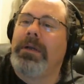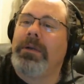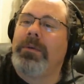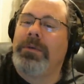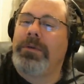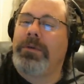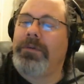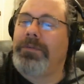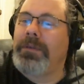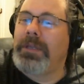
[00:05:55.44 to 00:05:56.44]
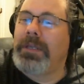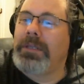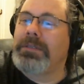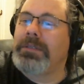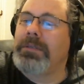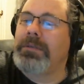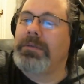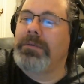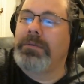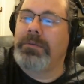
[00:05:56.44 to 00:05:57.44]
I wonder if it has to
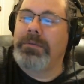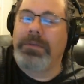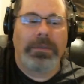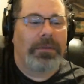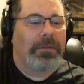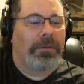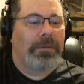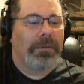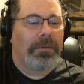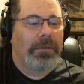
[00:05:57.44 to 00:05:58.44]
do with...